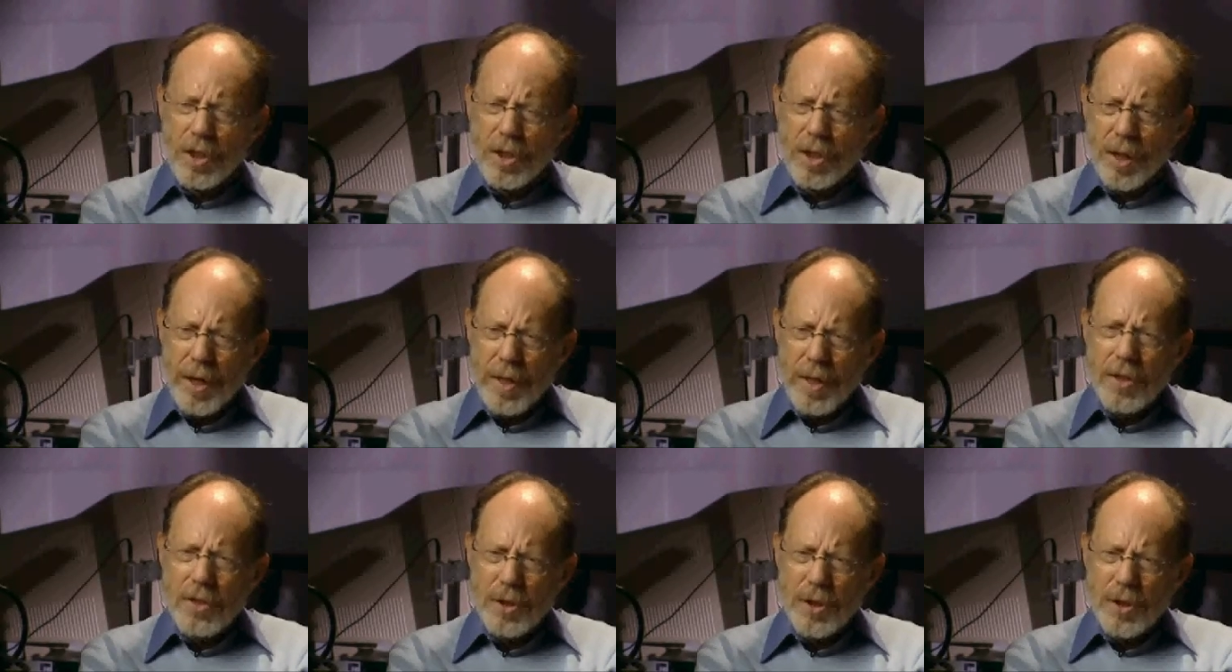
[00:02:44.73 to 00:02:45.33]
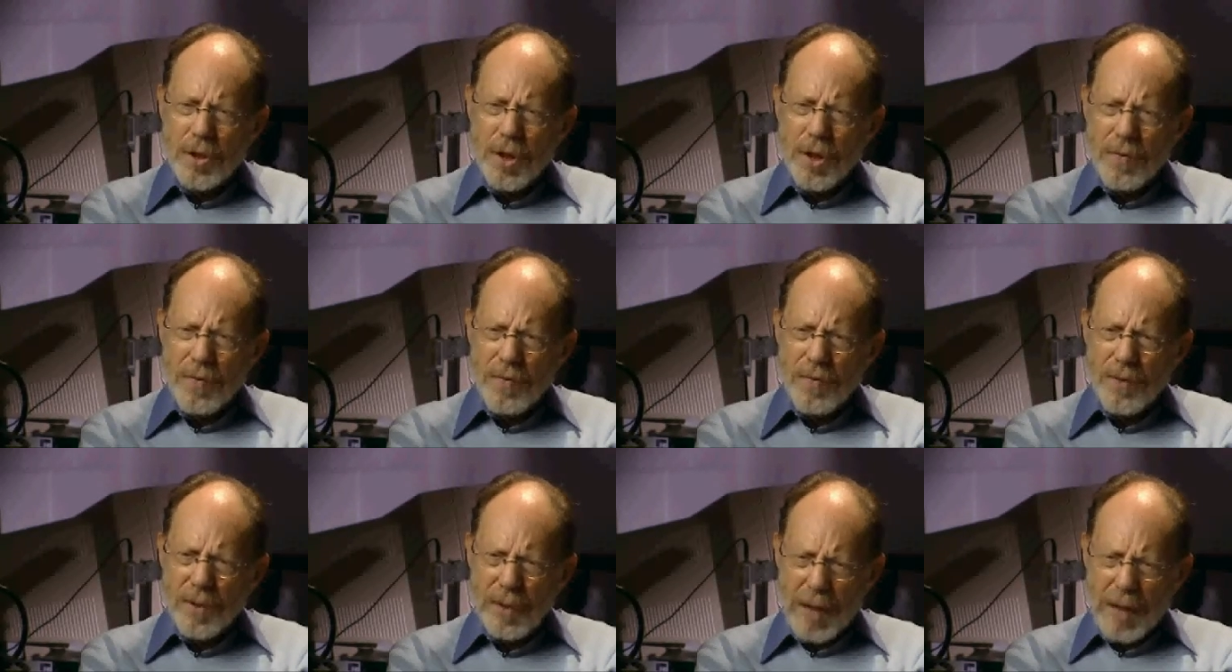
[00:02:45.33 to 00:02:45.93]
energy of
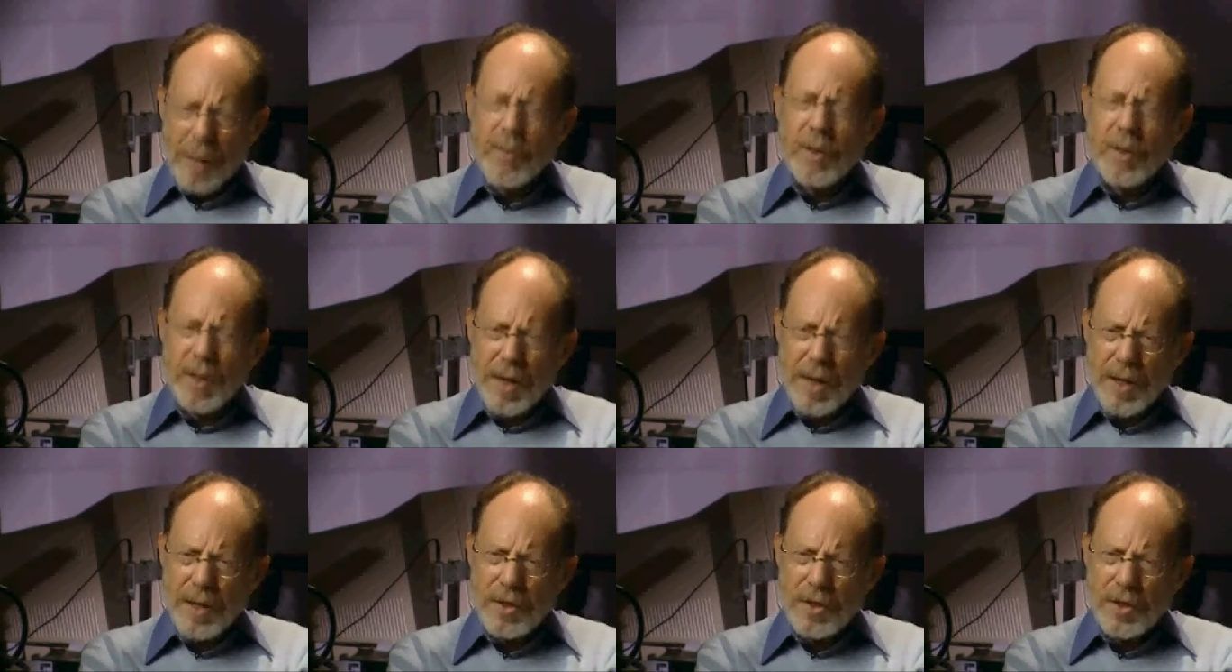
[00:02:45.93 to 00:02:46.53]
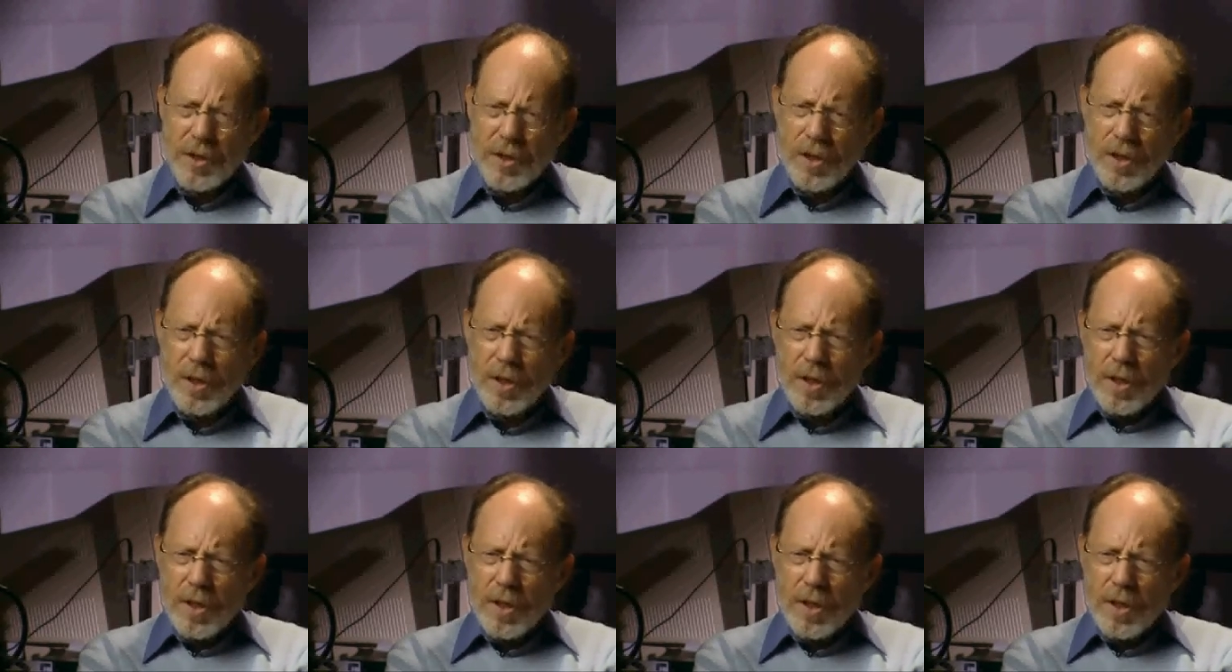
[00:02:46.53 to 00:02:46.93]
the chemical energy.